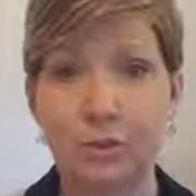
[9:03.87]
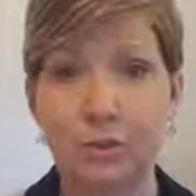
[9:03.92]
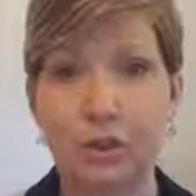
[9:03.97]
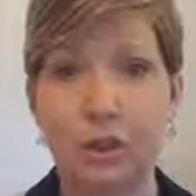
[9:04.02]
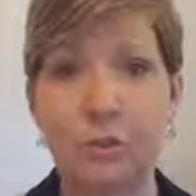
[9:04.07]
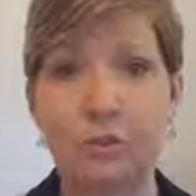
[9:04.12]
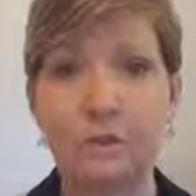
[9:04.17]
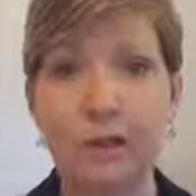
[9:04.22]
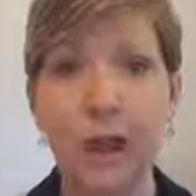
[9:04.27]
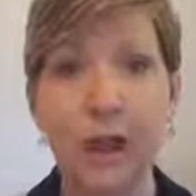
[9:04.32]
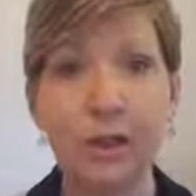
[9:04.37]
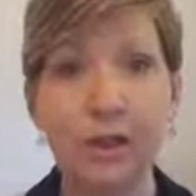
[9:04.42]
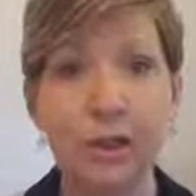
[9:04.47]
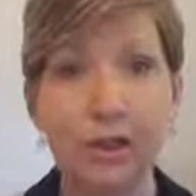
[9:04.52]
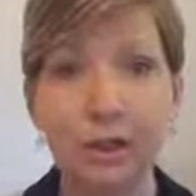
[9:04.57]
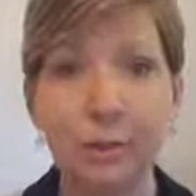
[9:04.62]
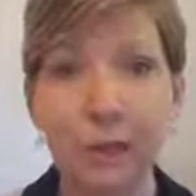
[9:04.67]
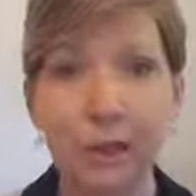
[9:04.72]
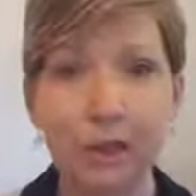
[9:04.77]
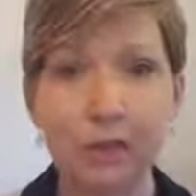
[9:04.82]
She was lied
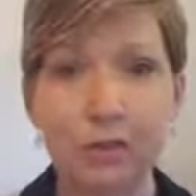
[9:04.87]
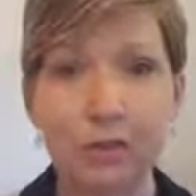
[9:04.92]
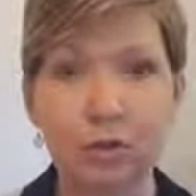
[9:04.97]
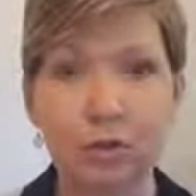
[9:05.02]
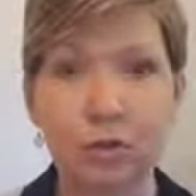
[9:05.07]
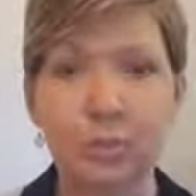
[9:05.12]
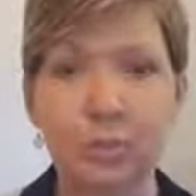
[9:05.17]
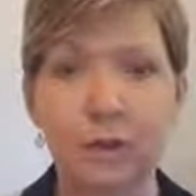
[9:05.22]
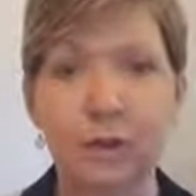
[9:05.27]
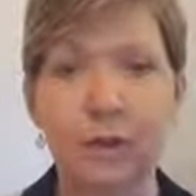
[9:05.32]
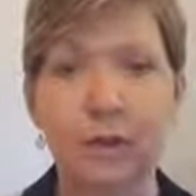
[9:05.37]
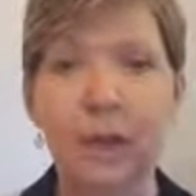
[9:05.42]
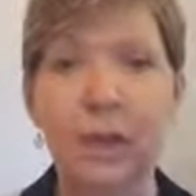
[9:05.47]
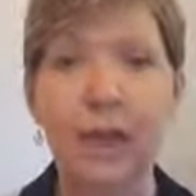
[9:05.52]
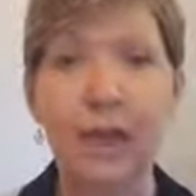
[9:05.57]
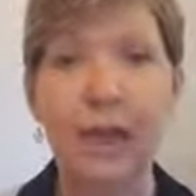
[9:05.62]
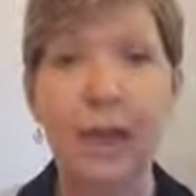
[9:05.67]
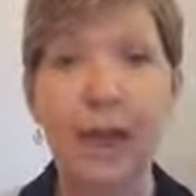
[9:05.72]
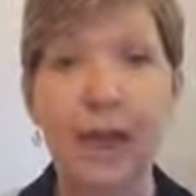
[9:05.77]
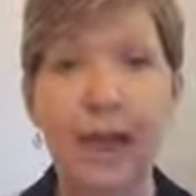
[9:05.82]
to by the serpent,
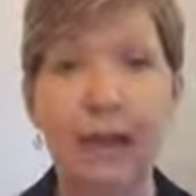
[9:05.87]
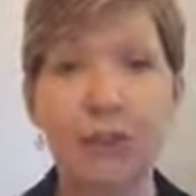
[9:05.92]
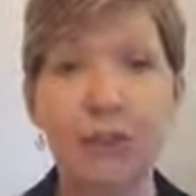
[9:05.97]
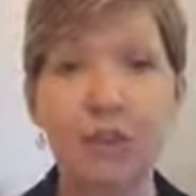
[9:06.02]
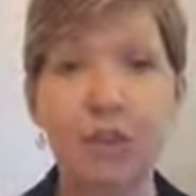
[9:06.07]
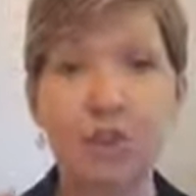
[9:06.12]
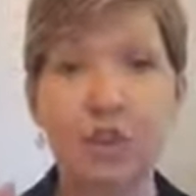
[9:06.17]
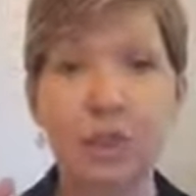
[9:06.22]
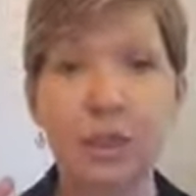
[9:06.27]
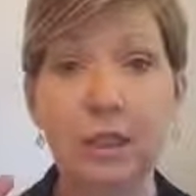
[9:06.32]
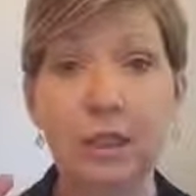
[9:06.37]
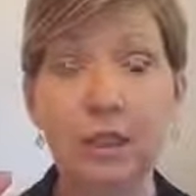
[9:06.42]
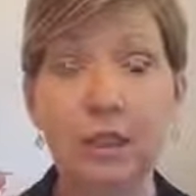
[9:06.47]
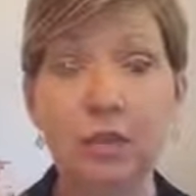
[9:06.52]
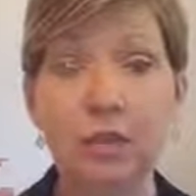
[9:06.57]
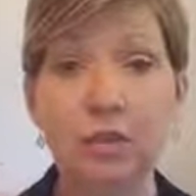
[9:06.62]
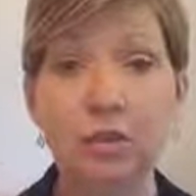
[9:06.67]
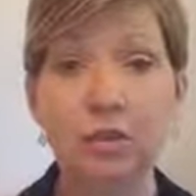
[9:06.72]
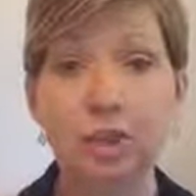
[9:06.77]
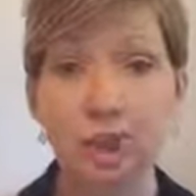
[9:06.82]
and
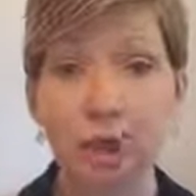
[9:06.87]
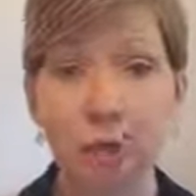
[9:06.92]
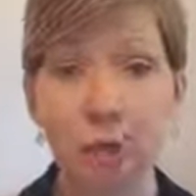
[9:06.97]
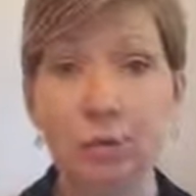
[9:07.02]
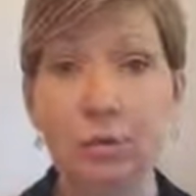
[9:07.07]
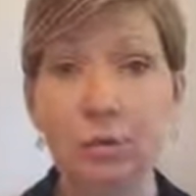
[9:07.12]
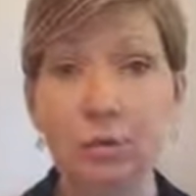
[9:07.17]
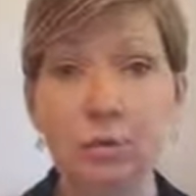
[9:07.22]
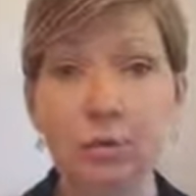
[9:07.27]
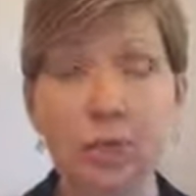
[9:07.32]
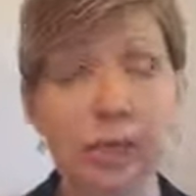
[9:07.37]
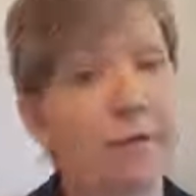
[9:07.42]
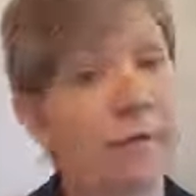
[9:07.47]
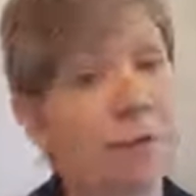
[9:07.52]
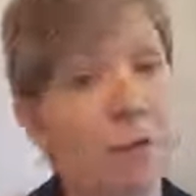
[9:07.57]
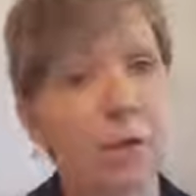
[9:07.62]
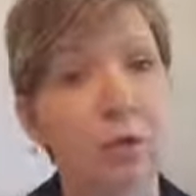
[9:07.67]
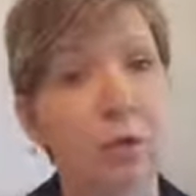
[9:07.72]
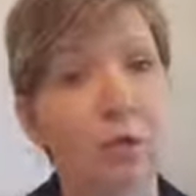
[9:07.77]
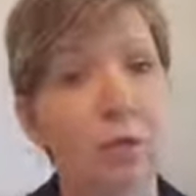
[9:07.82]
she chose,
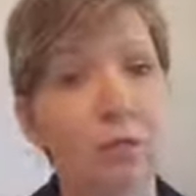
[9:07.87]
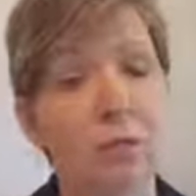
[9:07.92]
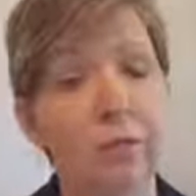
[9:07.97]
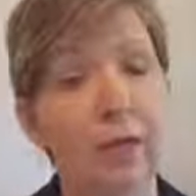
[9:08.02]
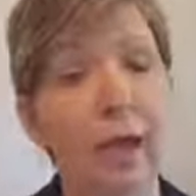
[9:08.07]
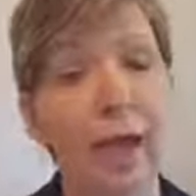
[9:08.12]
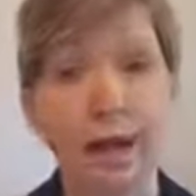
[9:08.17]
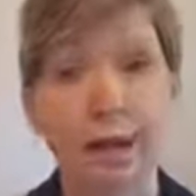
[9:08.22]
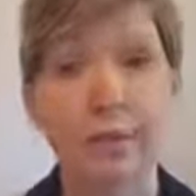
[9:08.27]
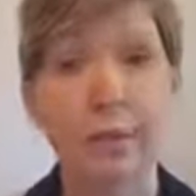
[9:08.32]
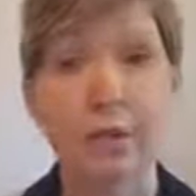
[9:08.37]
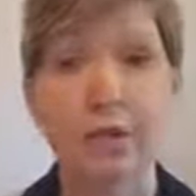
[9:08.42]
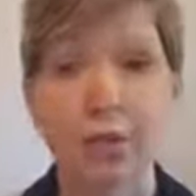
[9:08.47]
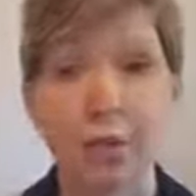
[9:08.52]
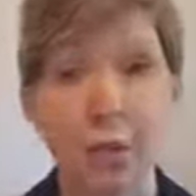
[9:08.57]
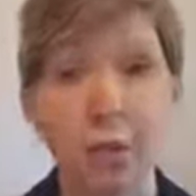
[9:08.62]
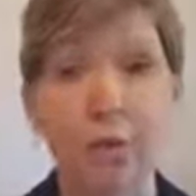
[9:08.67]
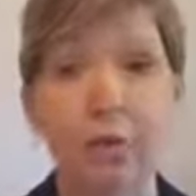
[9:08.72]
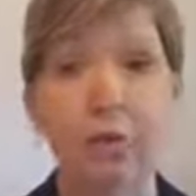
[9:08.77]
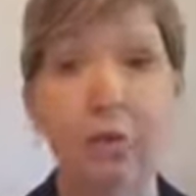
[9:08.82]
even though Adam had
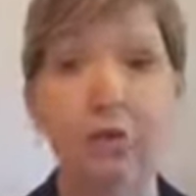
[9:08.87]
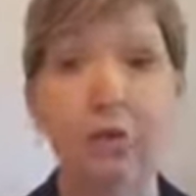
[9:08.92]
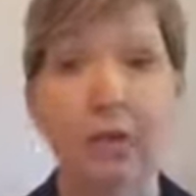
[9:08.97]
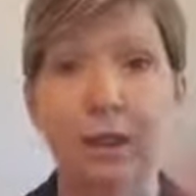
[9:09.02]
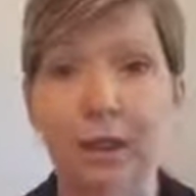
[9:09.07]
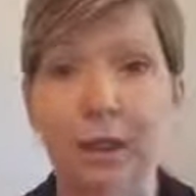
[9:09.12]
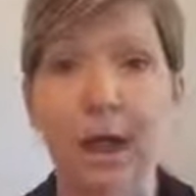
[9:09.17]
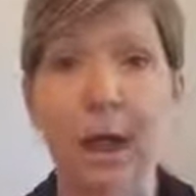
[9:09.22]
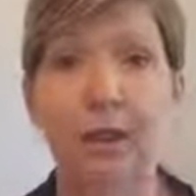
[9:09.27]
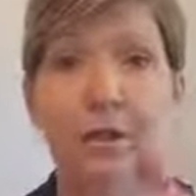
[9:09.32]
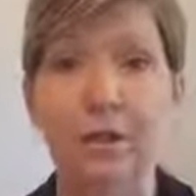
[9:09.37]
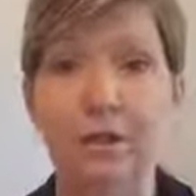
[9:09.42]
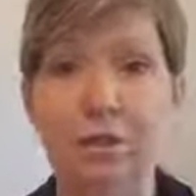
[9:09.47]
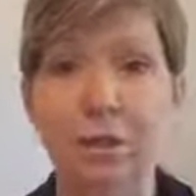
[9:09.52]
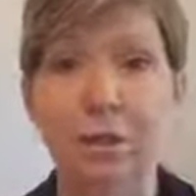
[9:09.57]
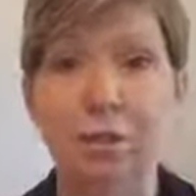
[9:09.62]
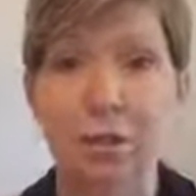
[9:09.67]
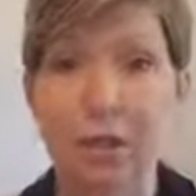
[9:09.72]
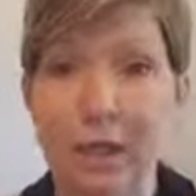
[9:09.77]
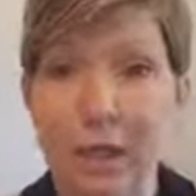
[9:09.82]
told her that God had
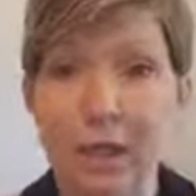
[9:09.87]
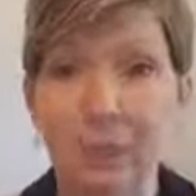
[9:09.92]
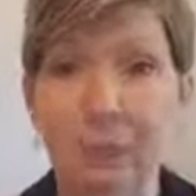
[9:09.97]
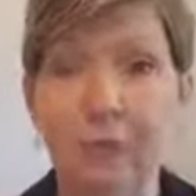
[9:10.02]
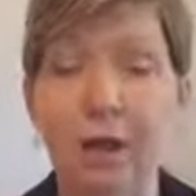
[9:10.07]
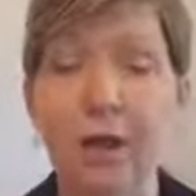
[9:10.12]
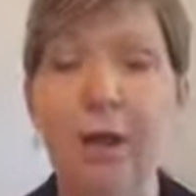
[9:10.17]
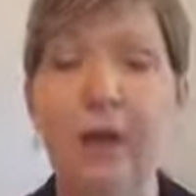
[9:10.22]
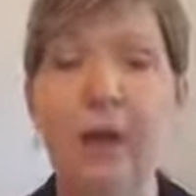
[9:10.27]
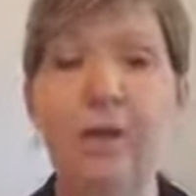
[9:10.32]
told him